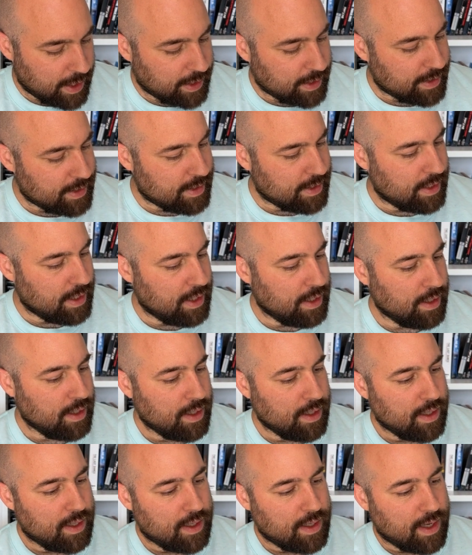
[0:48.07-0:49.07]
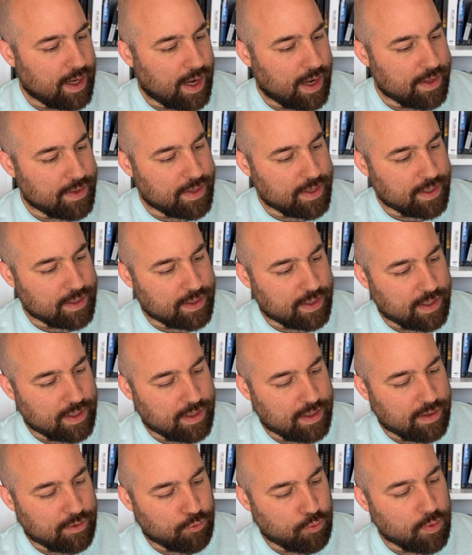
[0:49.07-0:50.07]
can see, I think
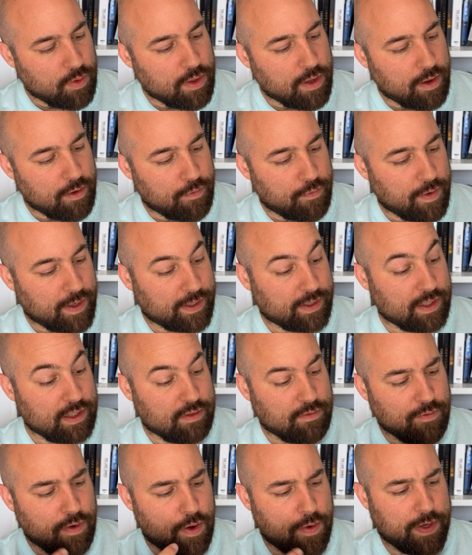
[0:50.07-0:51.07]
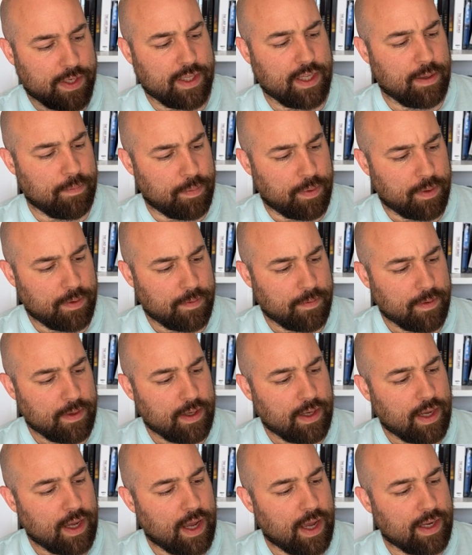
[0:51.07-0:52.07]
the 3D effect is very deep
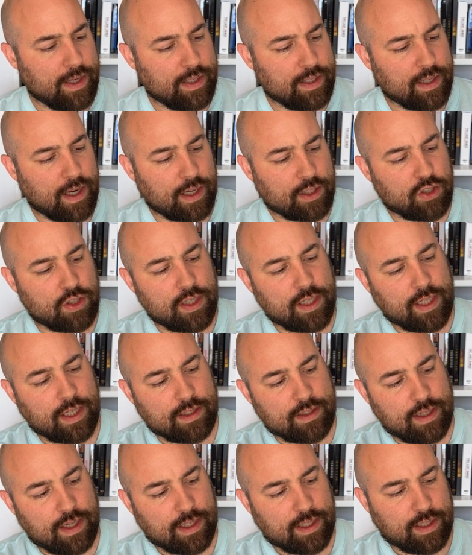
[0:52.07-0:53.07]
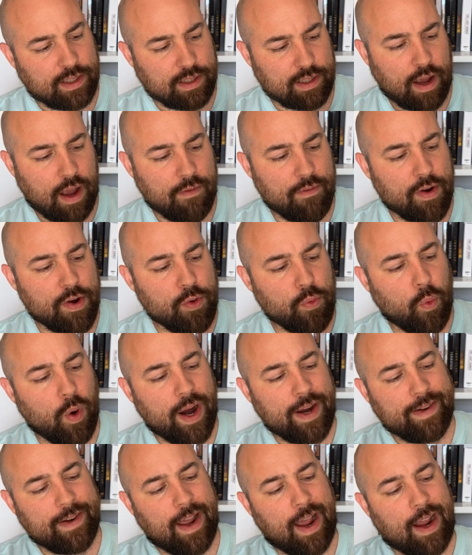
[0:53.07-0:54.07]
and actually has like a very
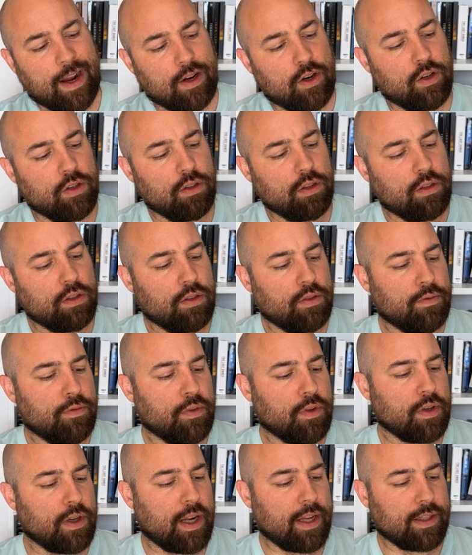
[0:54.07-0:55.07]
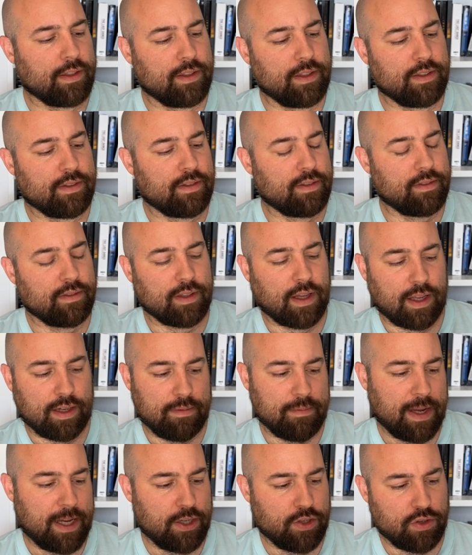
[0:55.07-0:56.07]
wide angle for like this
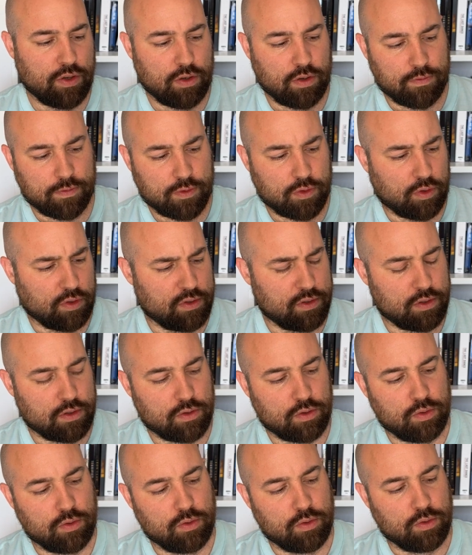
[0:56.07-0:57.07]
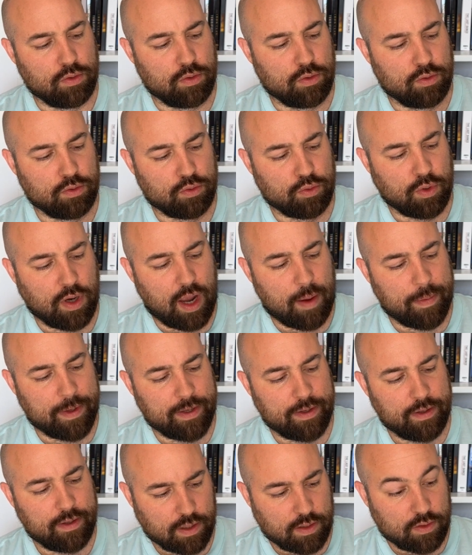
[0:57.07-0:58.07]
animation of sorts to
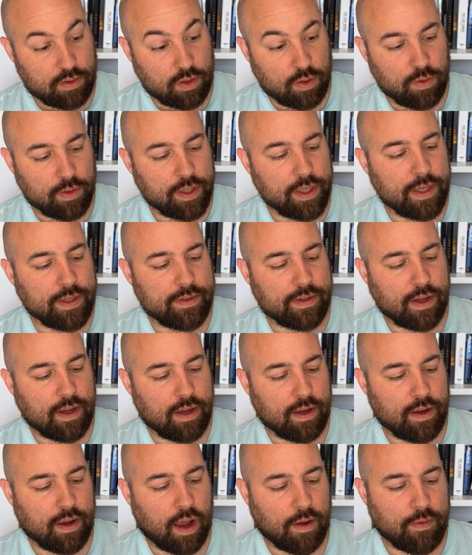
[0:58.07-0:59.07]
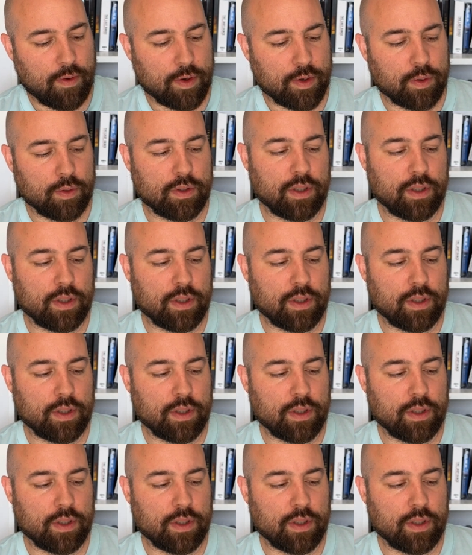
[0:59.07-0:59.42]
happen. So it is a very good